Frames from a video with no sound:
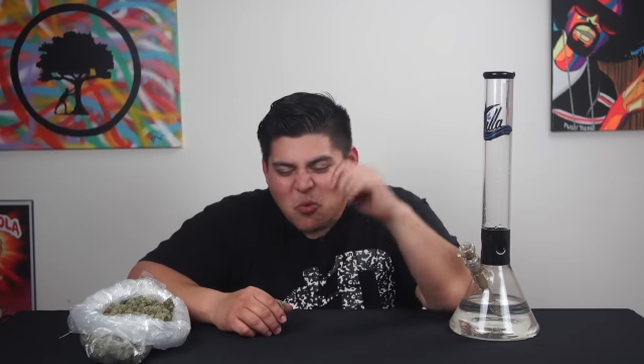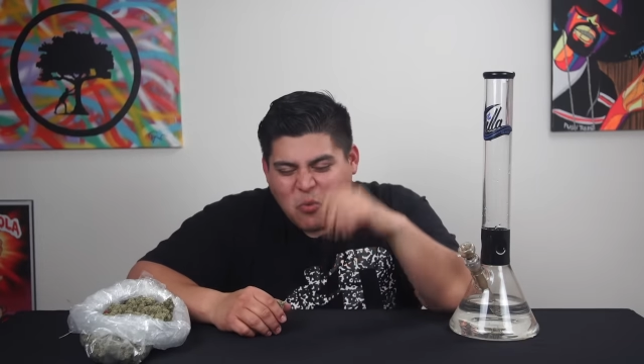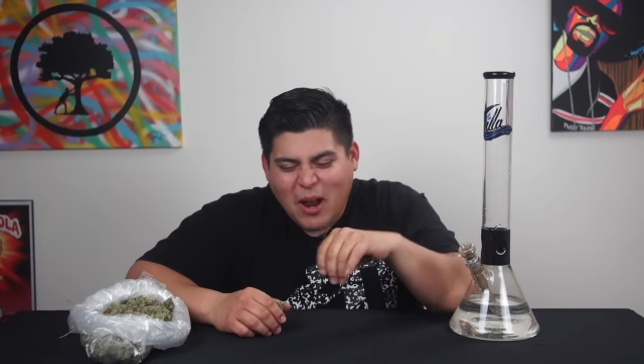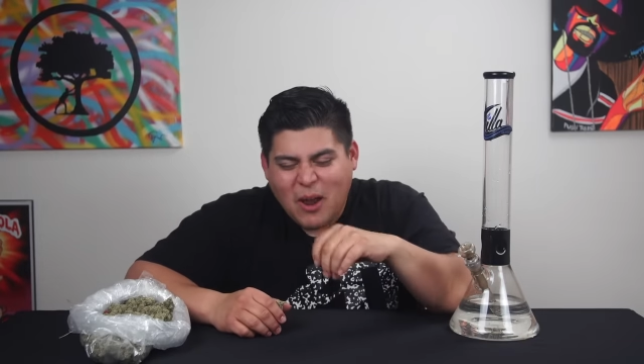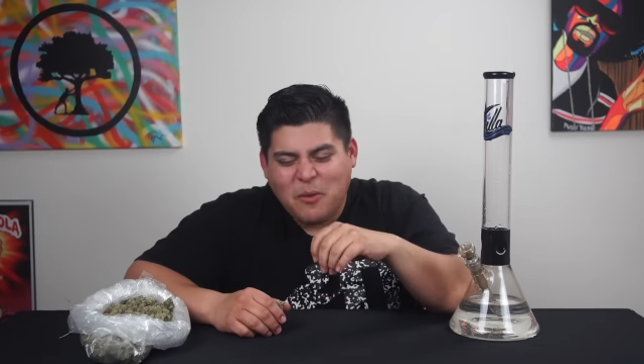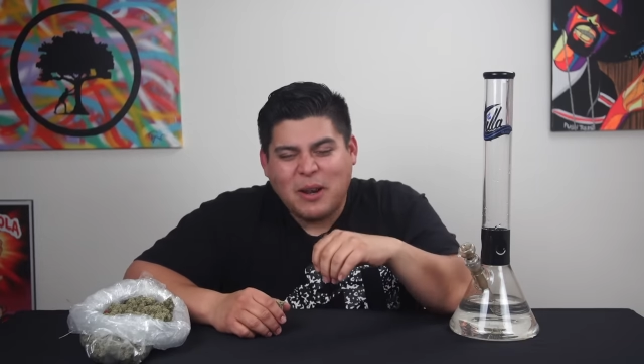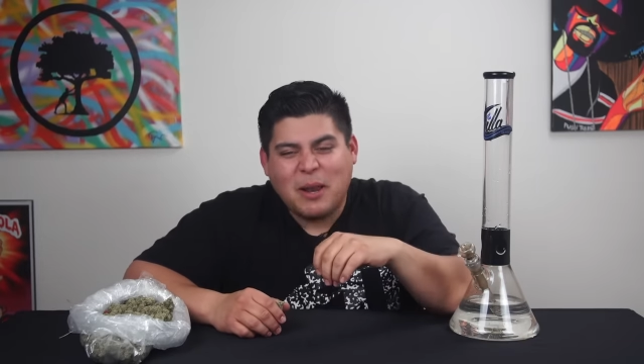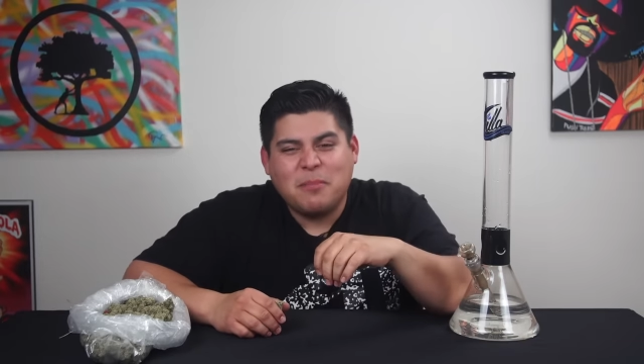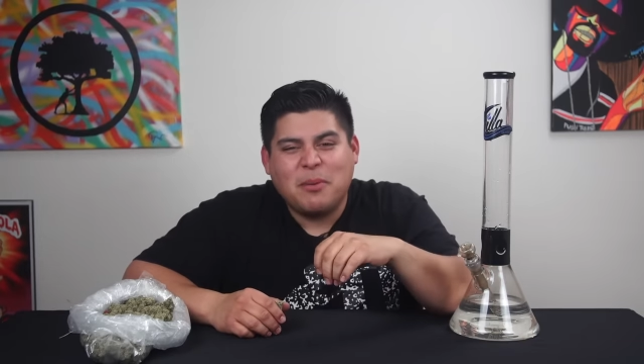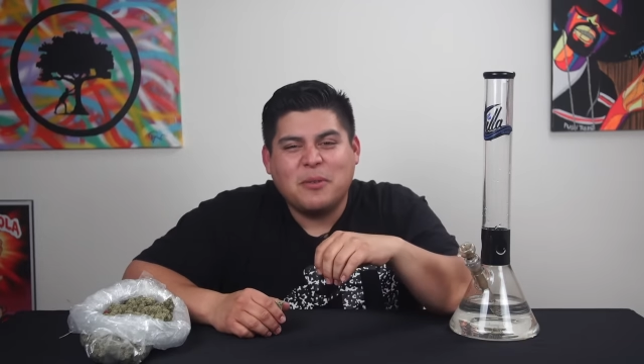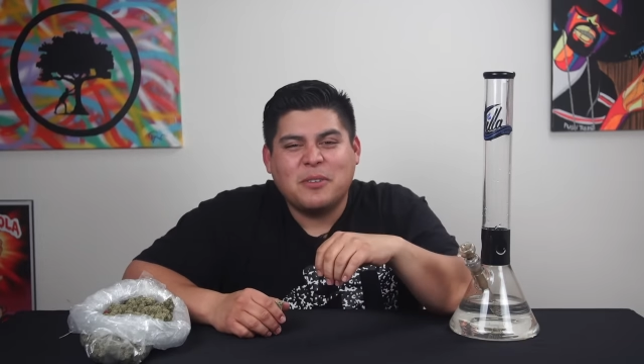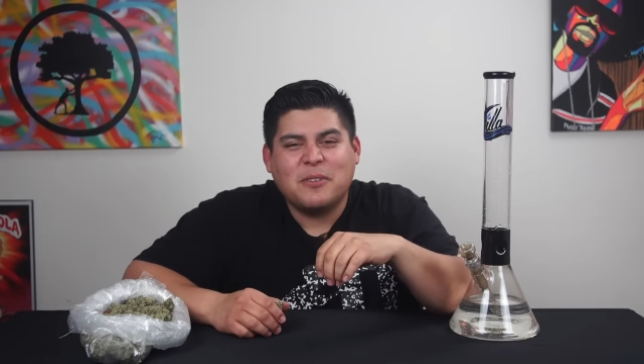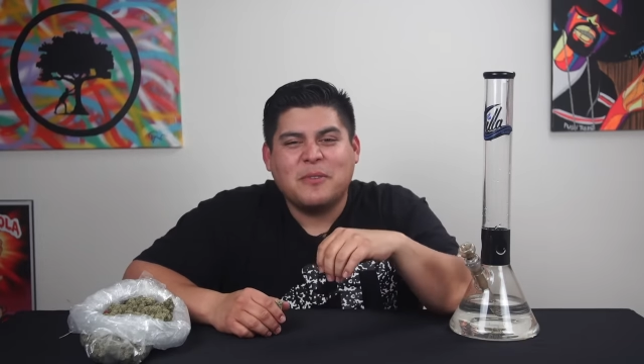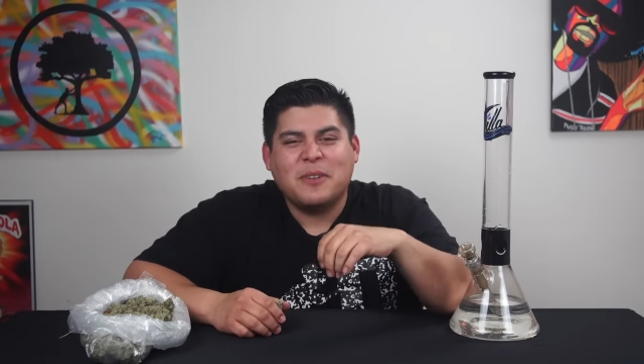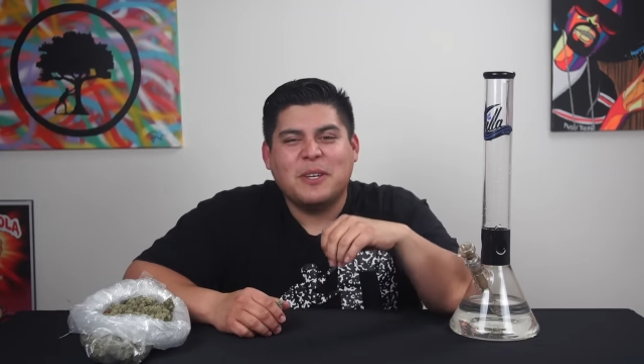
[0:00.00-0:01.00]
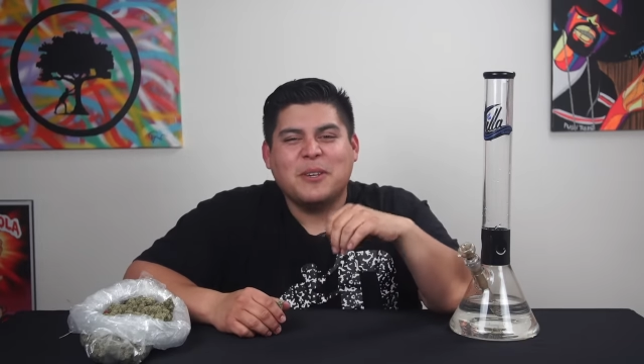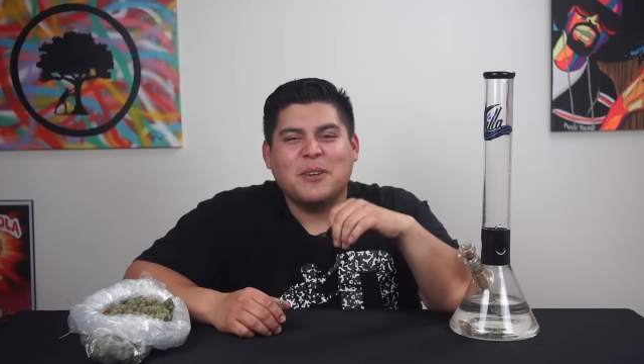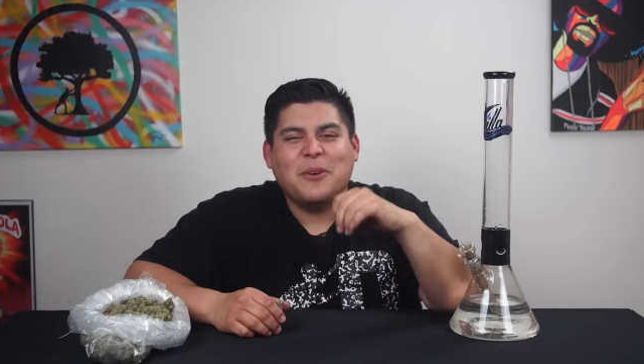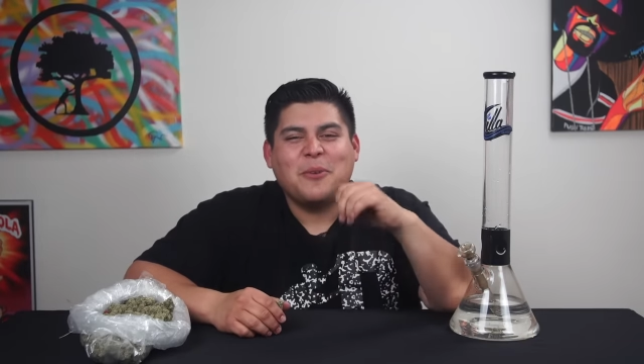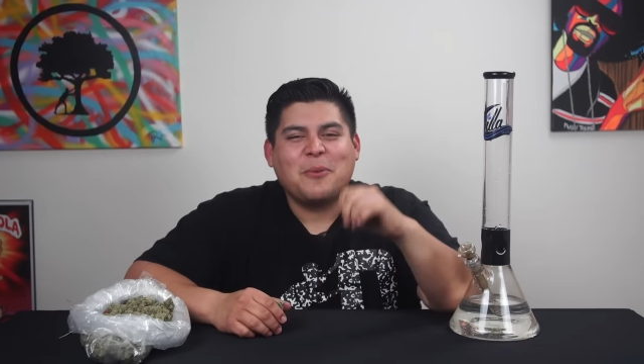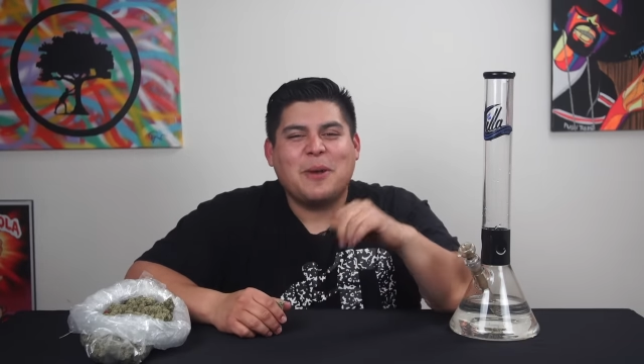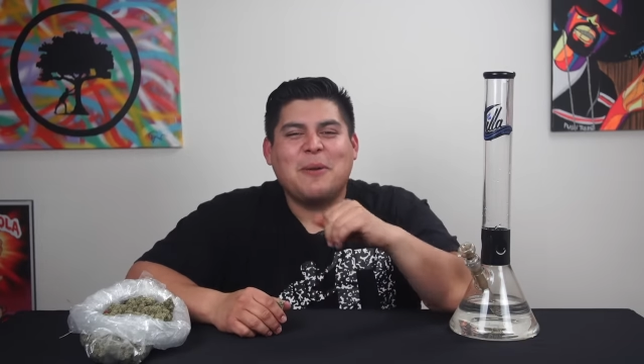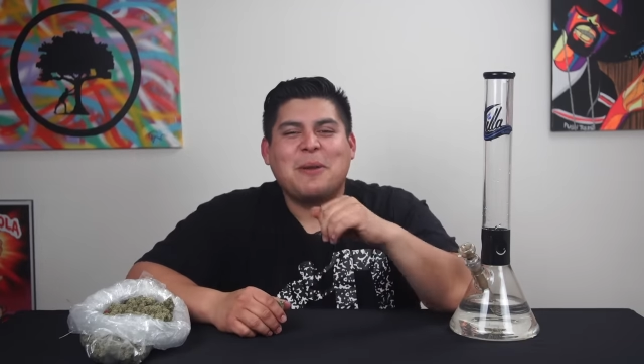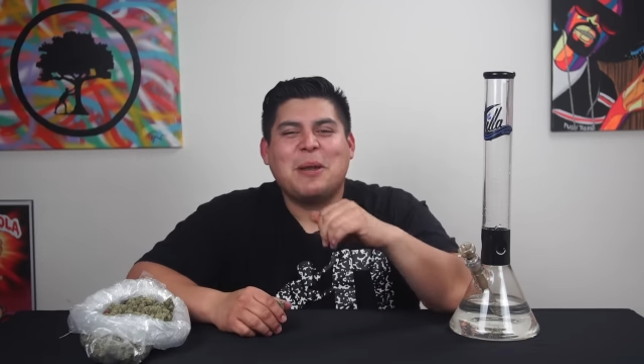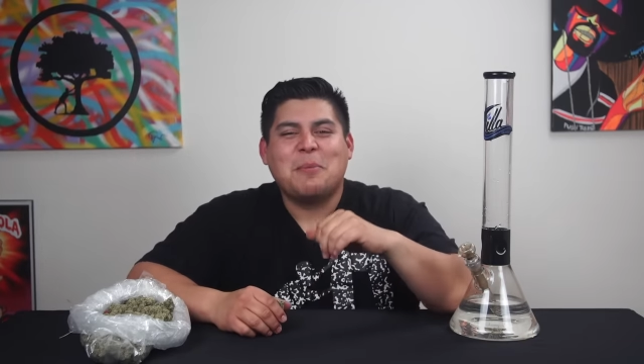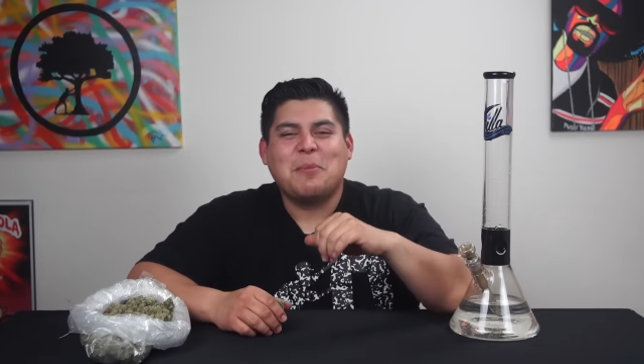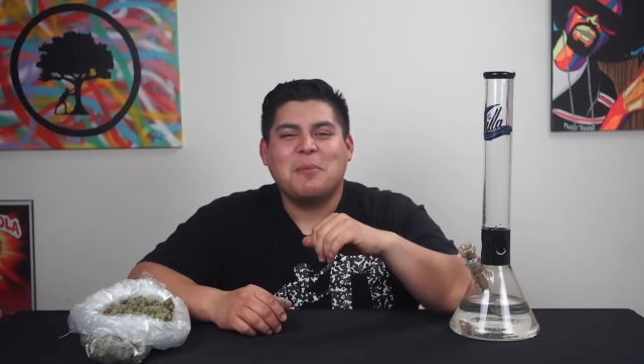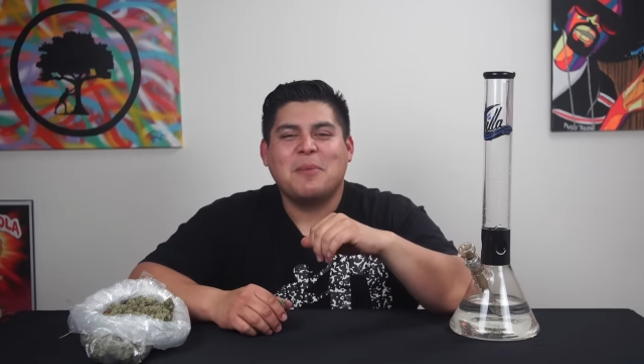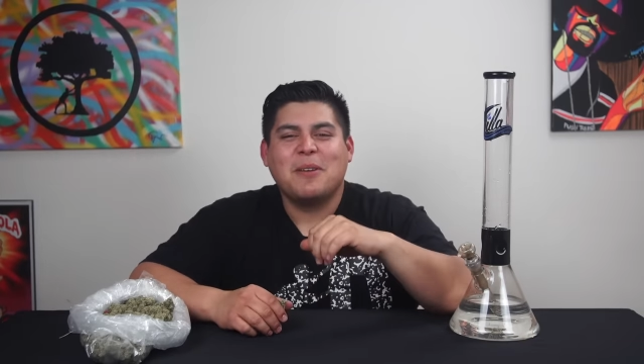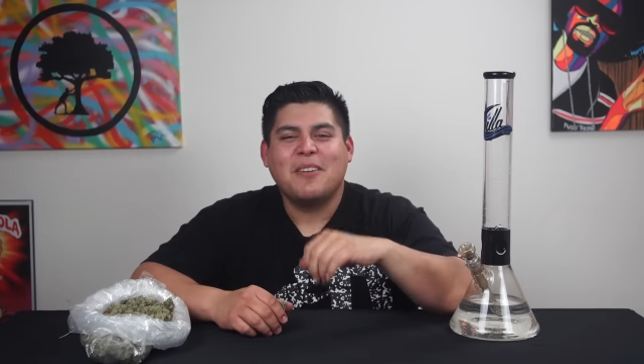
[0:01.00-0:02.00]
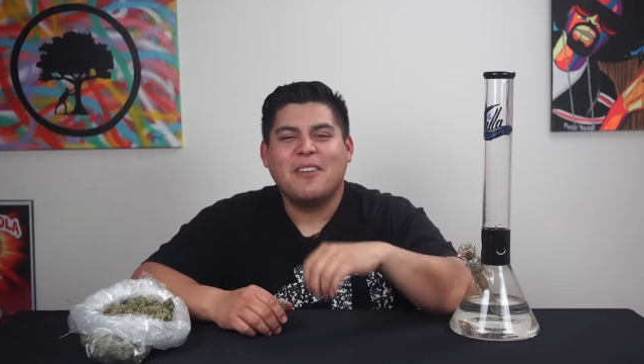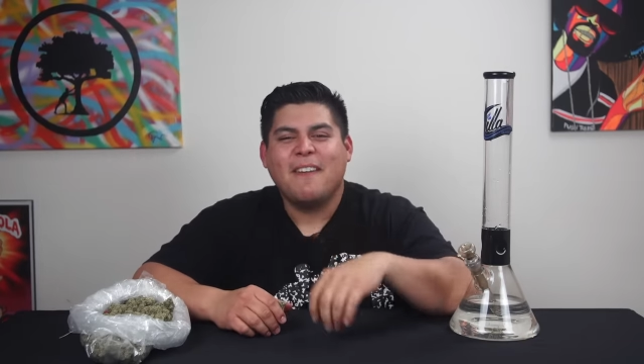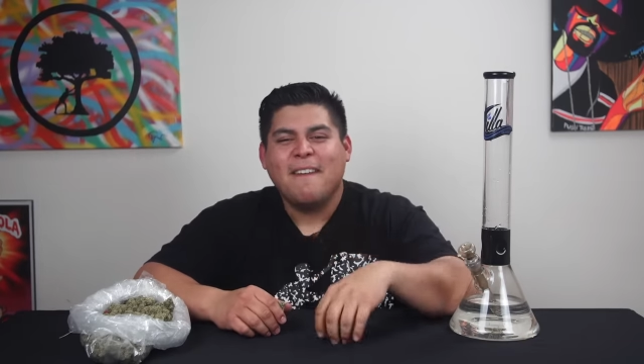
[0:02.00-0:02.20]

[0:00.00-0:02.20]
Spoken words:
right when I post a video or right when I premiere